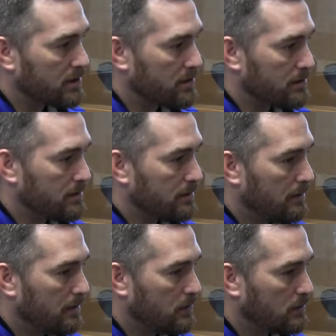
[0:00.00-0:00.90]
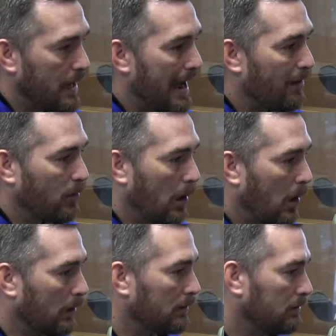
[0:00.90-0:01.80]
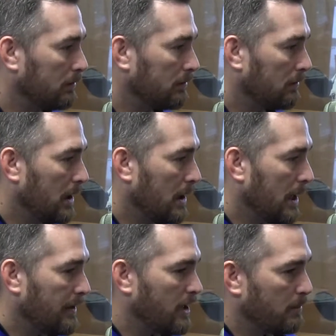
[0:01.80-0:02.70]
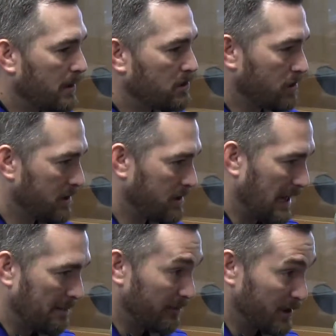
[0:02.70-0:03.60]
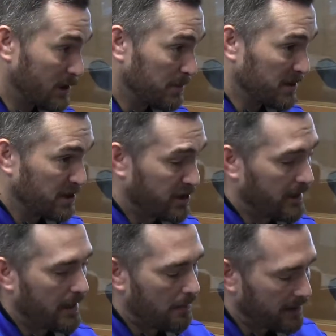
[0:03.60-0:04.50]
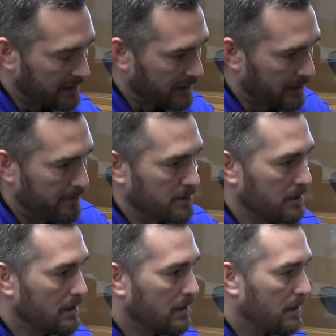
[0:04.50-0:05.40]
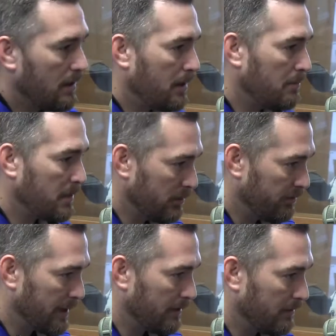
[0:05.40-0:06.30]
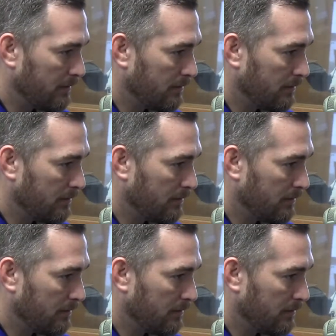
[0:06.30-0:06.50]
is how long, and that depends on the type of disposition and how many times you've been